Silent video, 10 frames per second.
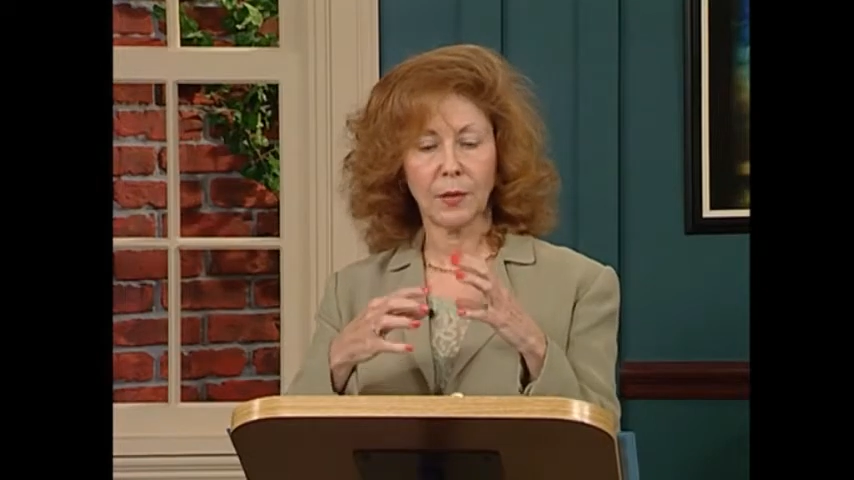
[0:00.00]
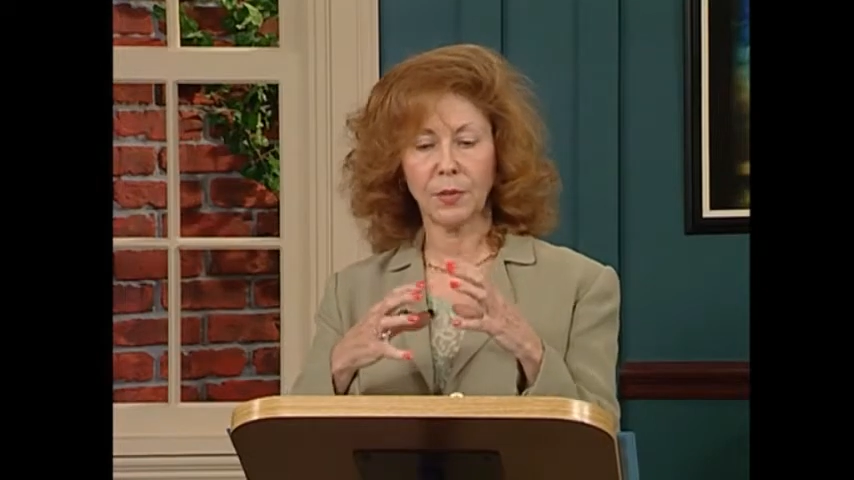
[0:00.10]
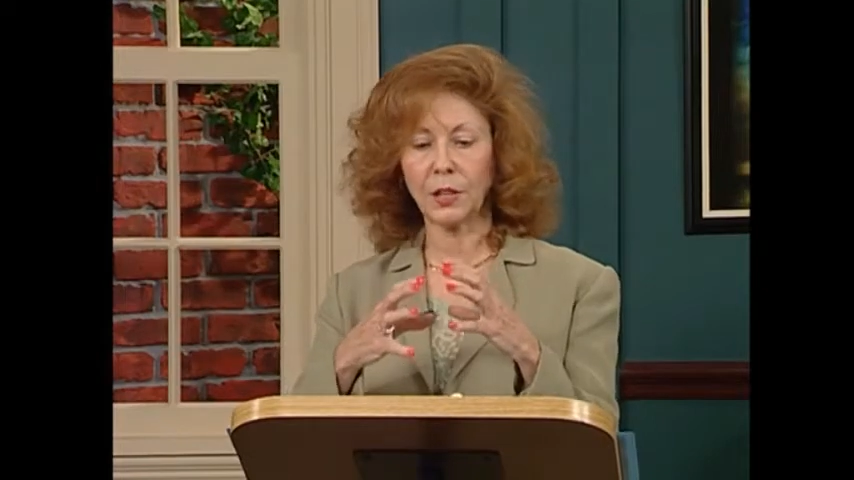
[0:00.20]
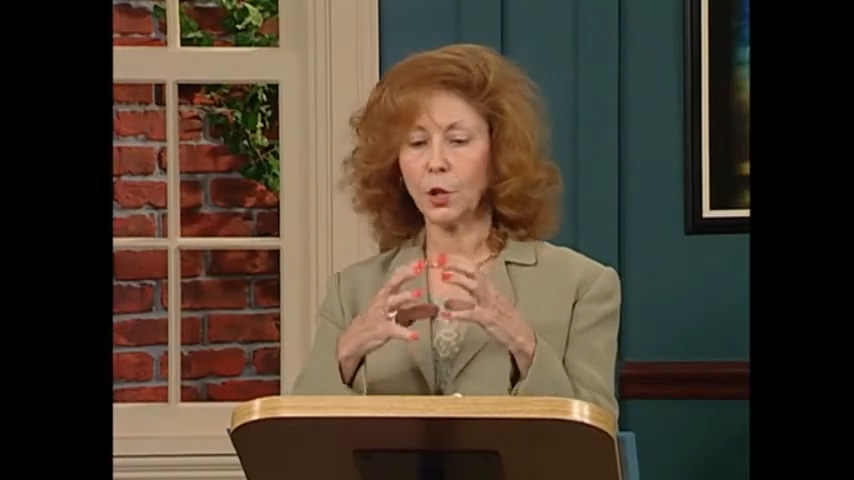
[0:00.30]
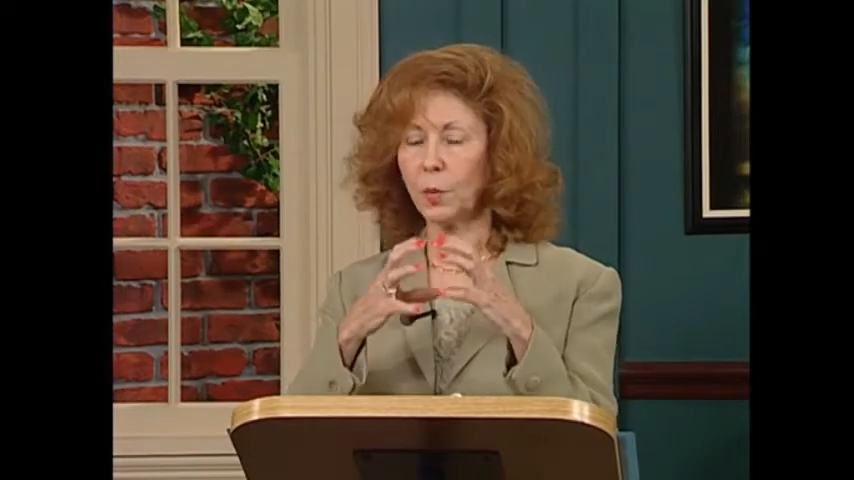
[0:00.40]

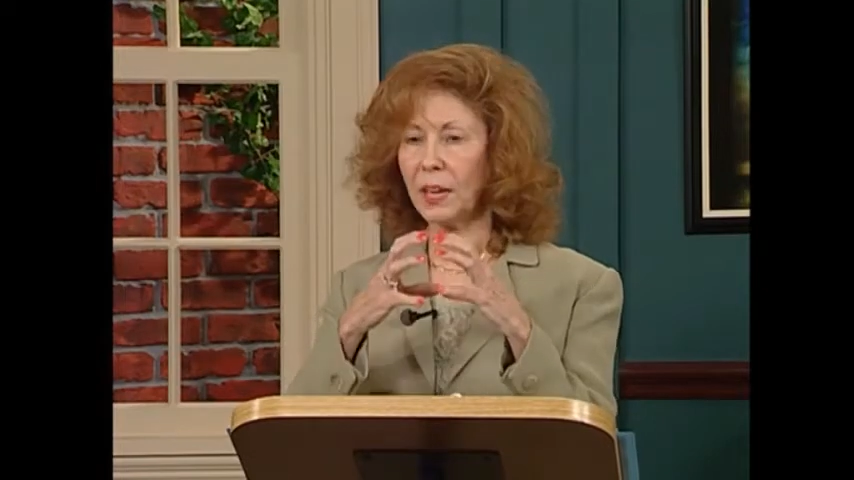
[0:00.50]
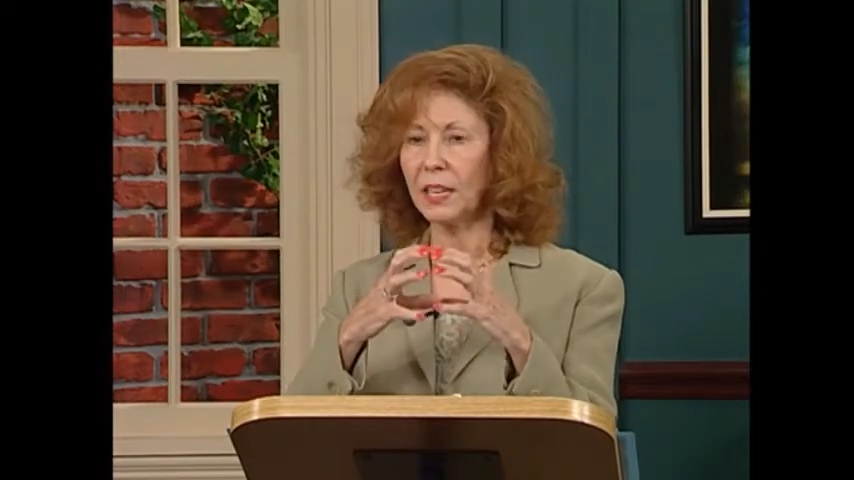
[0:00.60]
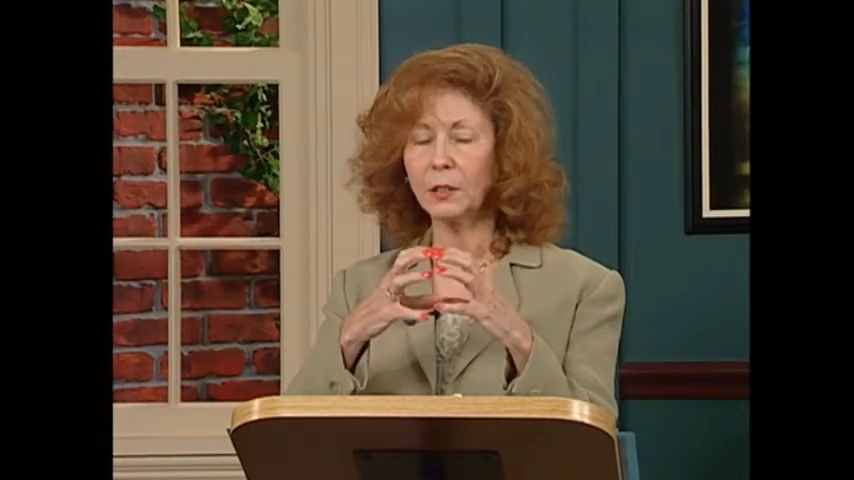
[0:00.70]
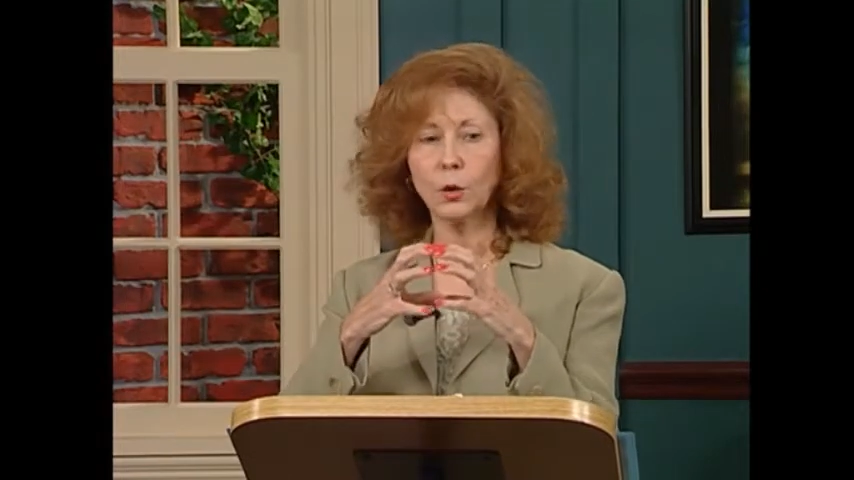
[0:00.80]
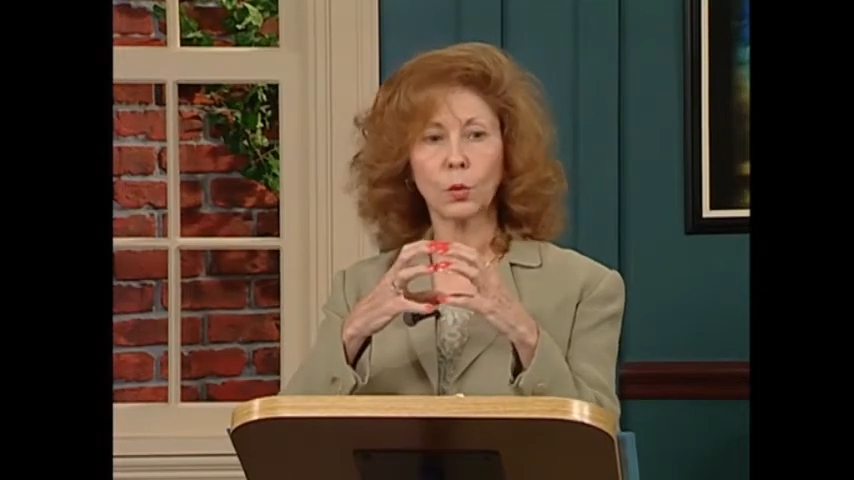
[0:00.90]
then you
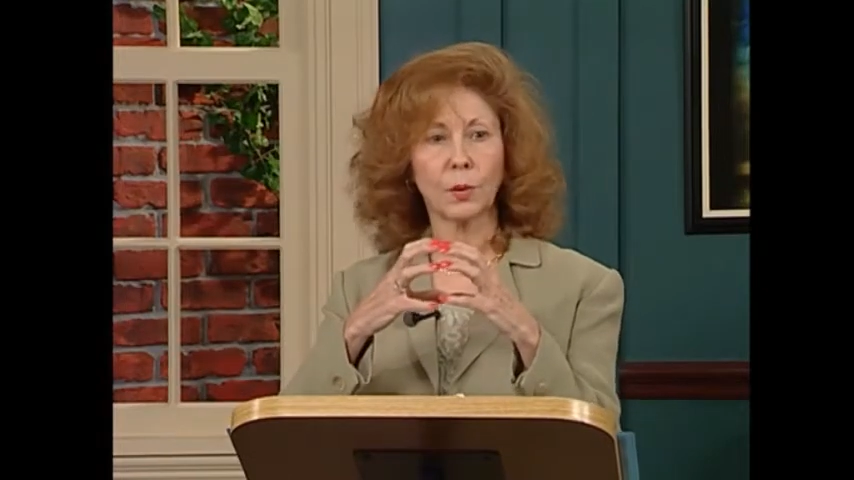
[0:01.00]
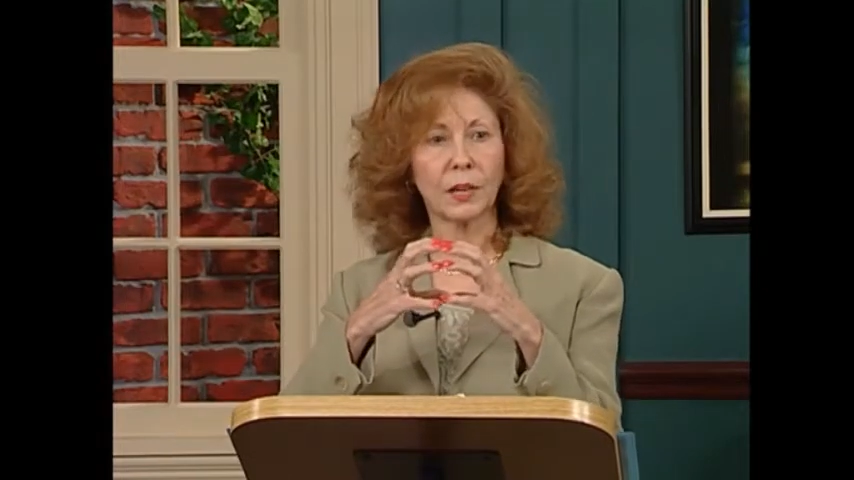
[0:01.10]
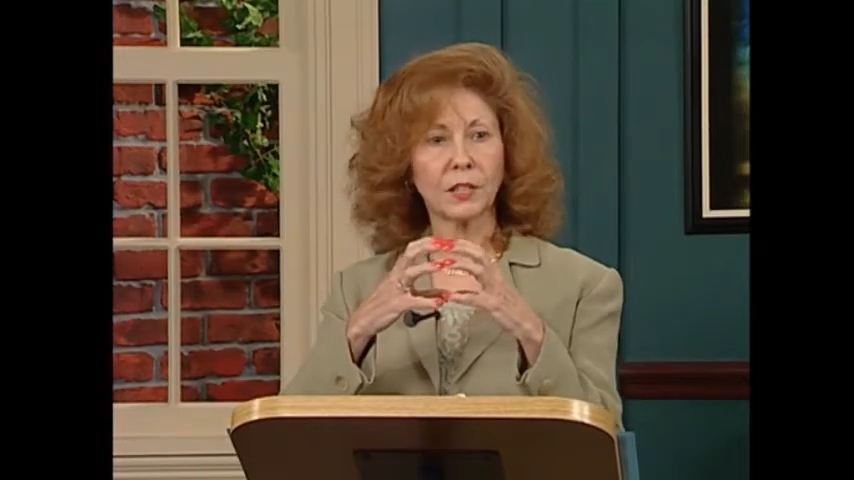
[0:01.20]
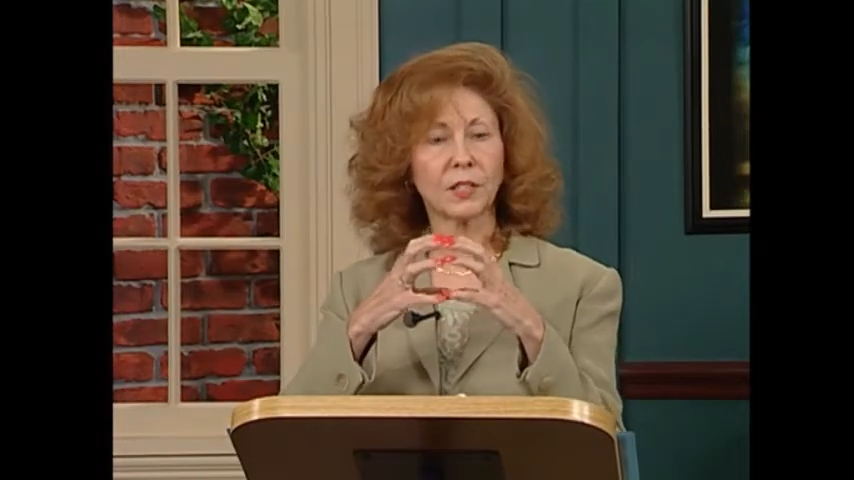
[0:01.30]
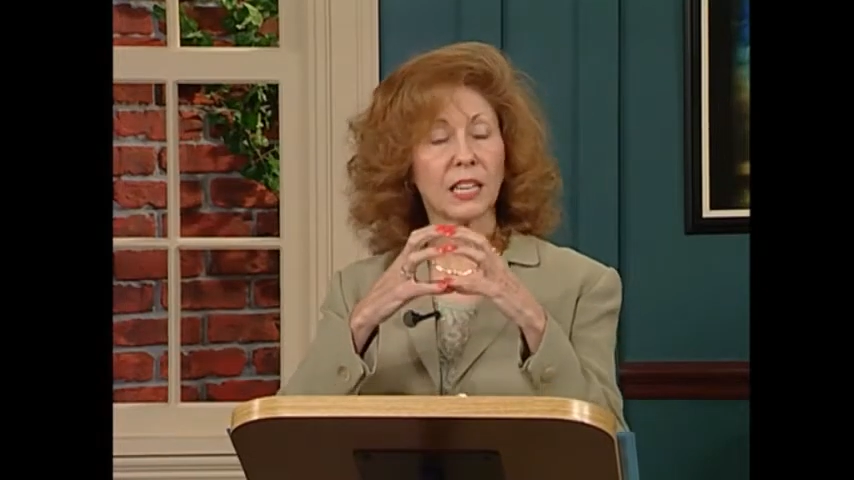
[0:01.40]

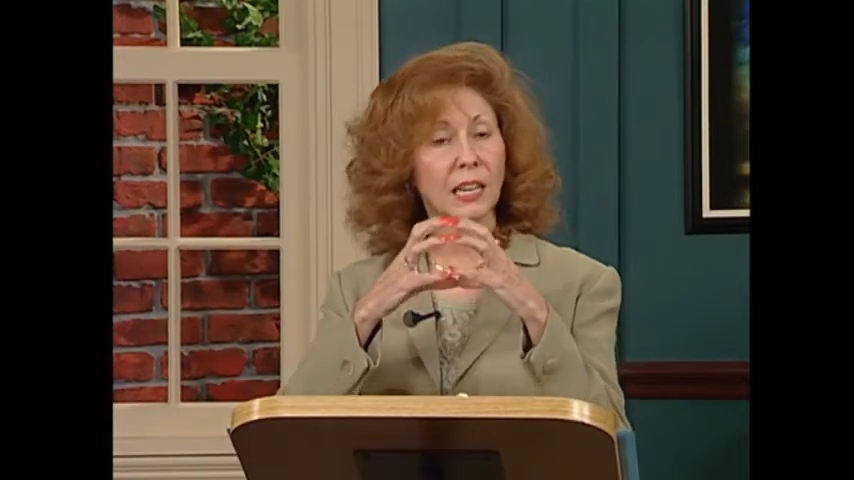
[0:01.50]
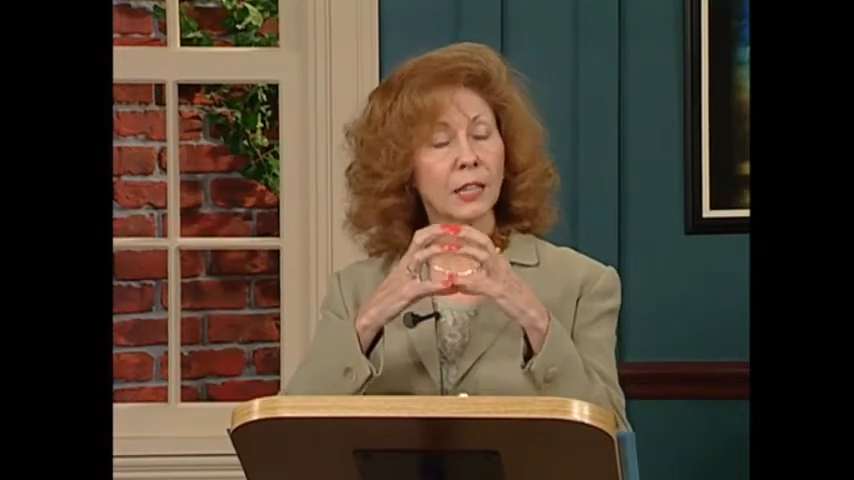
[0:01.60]
increase the